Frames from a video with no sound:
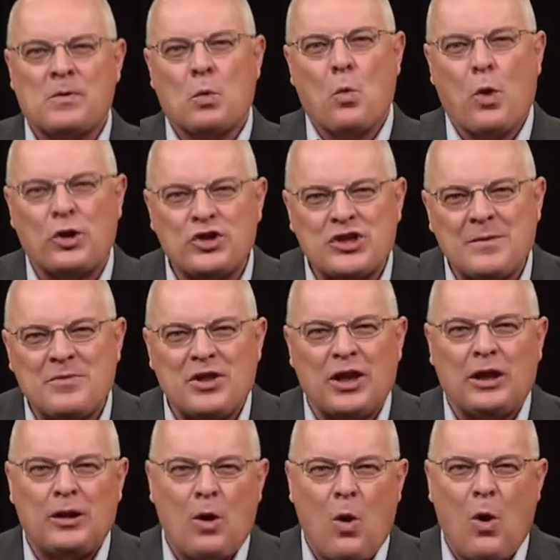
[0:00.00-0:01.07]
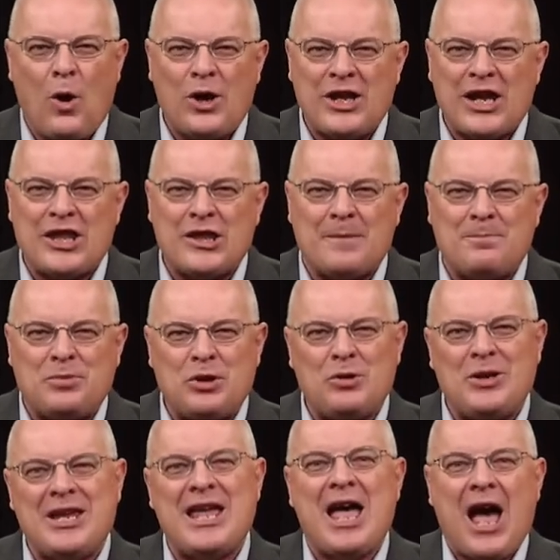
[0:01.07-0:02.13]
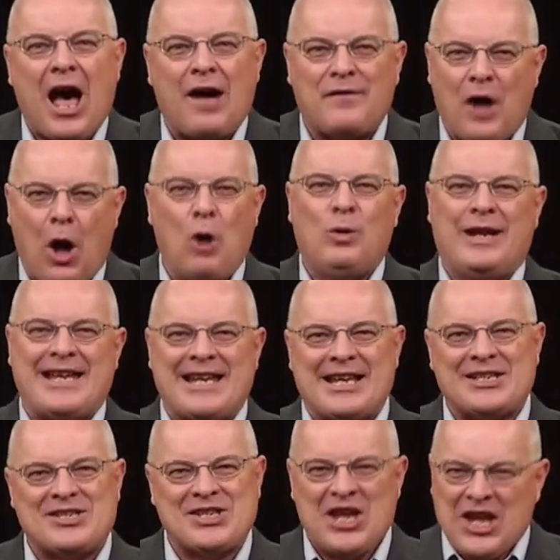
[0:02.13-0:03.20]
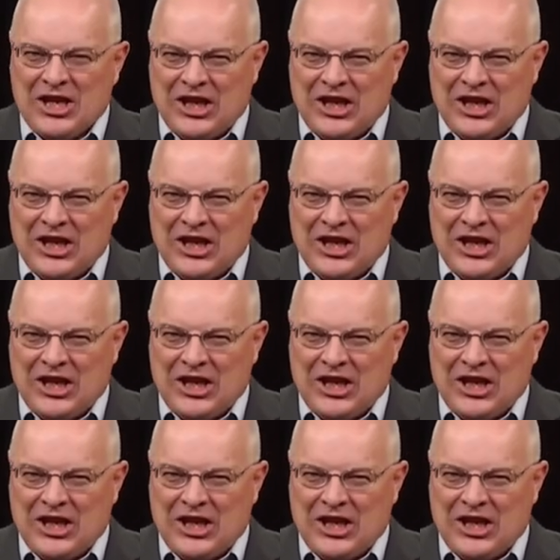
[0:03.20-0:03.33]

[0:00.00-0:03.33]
Worship the Lord in the beauty of holiness.